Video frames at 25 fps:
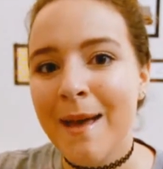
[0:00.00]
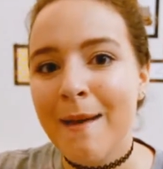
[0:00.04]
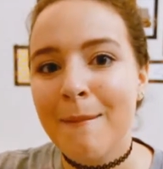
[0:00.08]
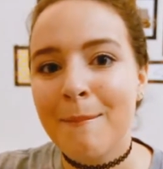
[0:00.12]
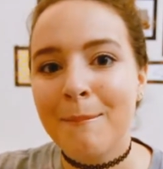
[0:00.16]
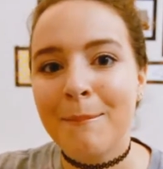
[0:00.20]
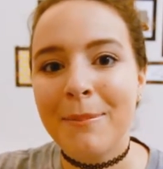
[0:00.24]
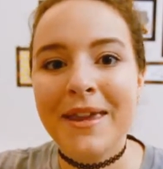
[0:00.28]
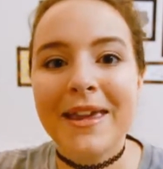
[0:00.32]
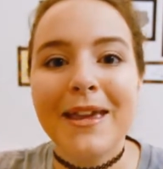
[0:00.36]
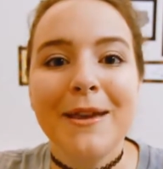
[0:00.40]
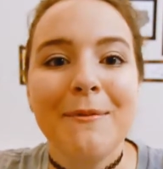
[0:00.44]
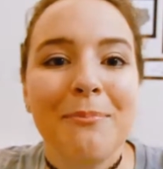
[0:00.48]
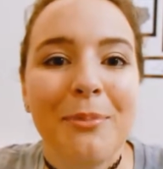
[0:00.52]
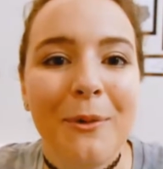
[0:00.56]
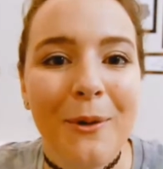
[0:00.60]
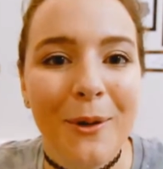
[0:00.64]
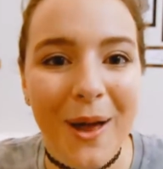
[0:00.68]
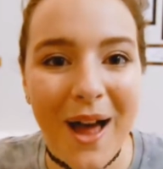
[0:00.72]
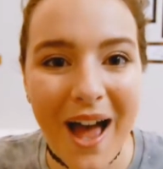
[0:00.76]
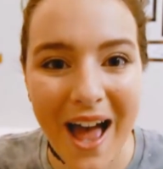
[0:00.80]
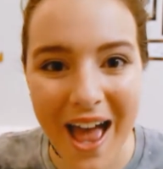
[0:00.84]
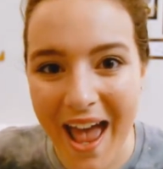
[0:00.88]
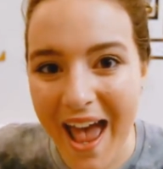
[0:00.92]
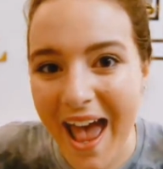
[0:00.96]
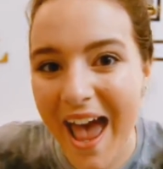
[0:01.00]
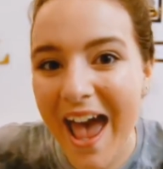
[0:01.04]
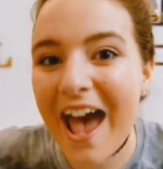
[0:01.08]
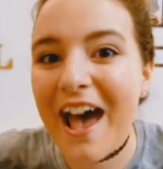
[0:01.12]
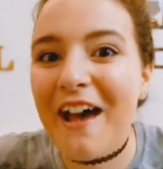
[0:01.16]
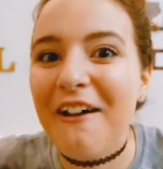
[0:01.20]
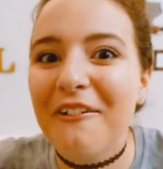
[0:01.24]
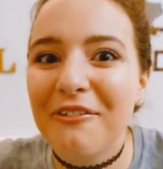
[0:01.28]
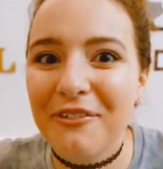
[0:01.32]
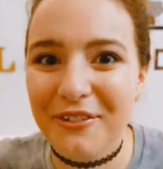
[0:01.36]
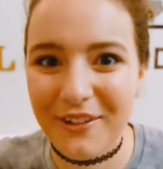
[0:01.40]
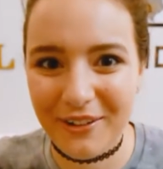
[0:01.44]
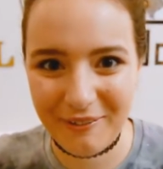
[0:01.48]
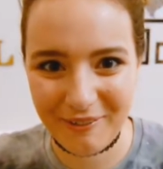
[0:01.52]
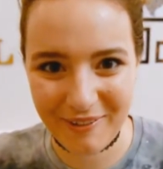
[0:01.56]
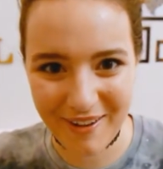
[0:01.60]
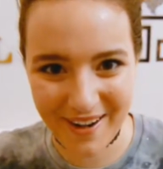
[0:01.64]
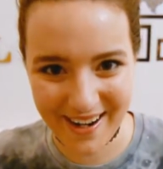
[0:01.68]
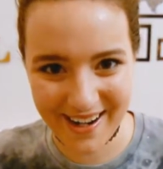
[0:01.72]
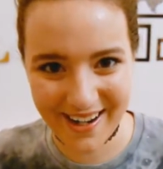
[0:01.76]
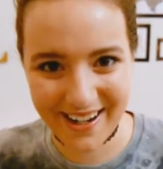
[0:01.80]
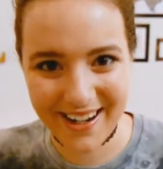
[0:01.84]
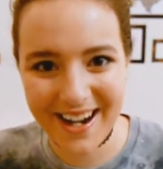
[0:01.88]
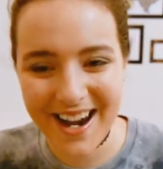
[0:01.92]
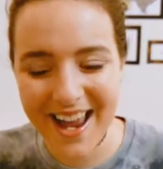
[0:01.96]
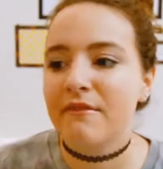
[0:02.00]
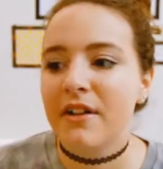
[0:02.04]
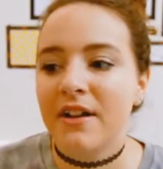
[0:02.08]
people everywhere.